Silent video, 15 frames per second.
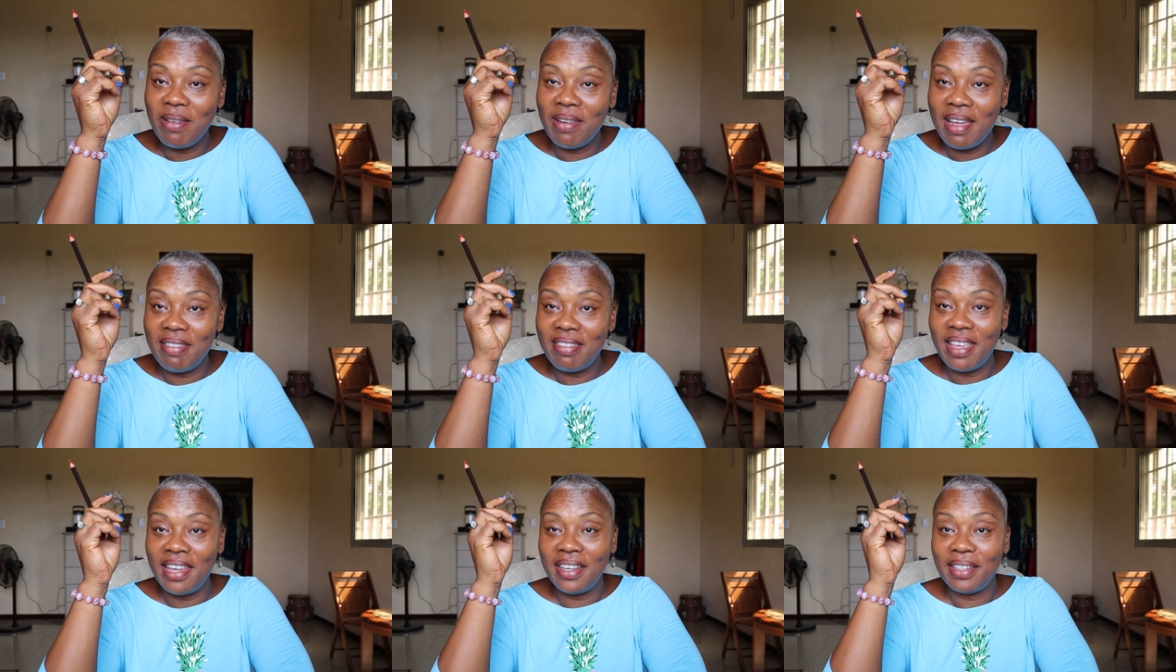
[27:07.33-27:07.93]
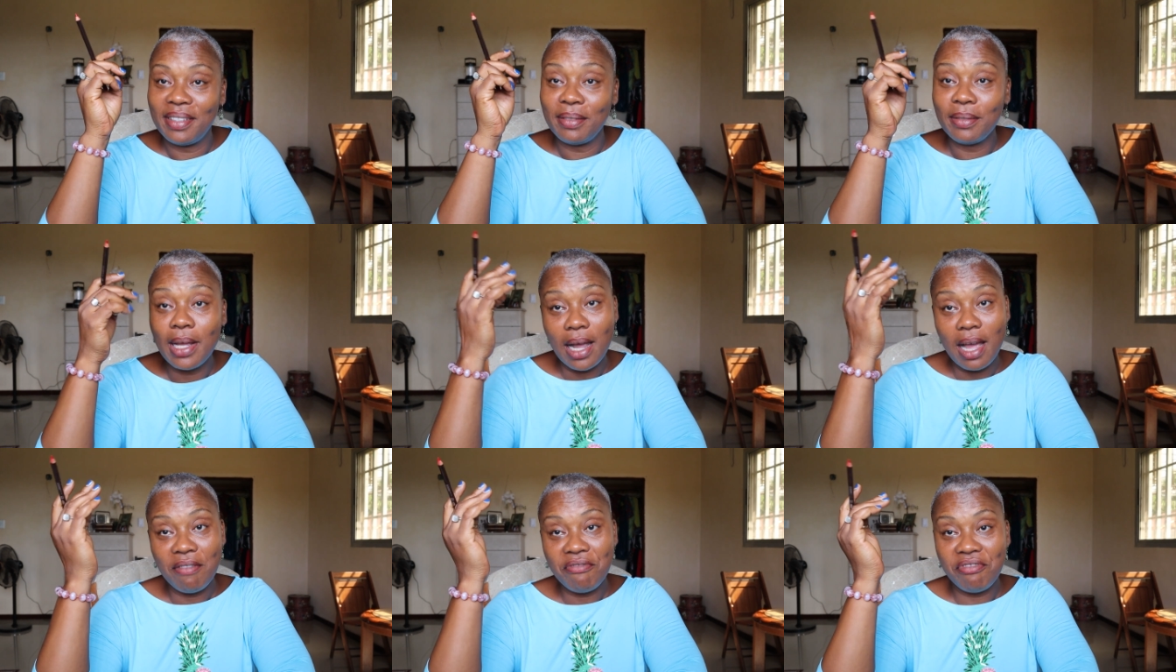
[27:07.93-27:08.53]
out of that thing.
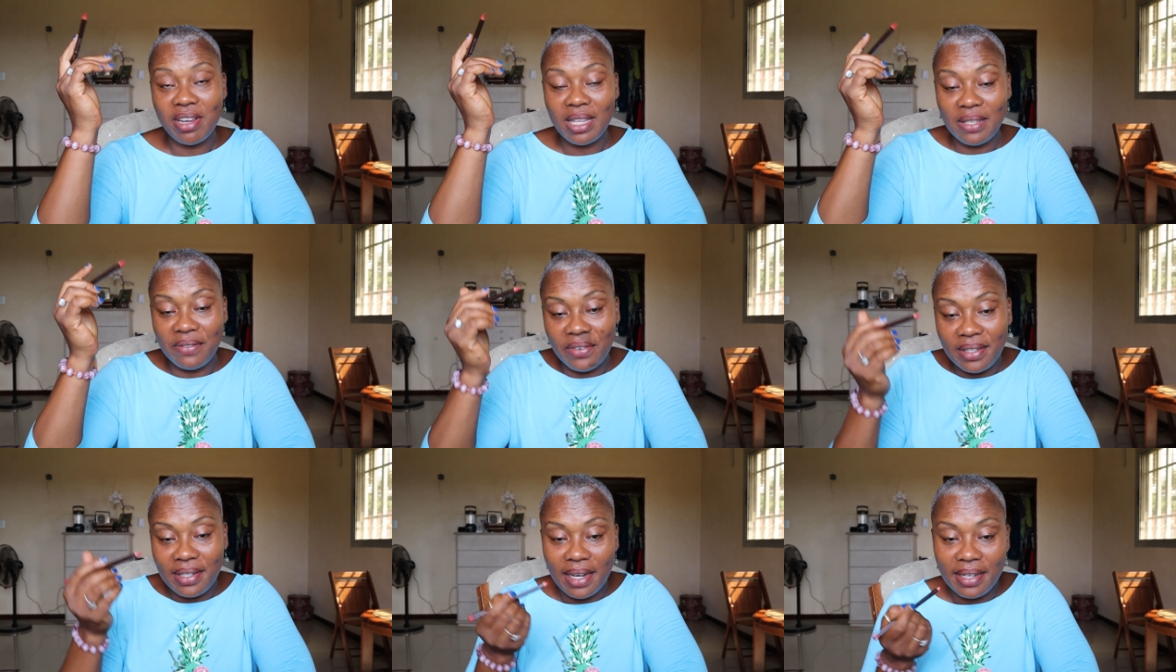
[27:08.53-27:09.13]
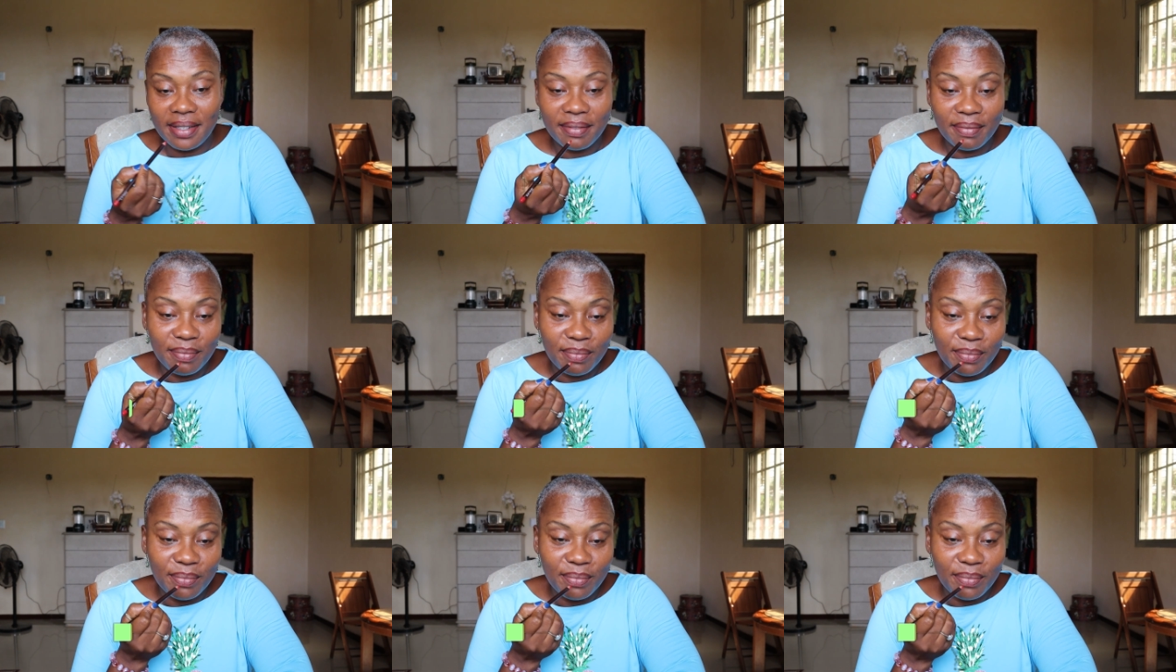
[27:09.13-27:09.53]
I got friends for that.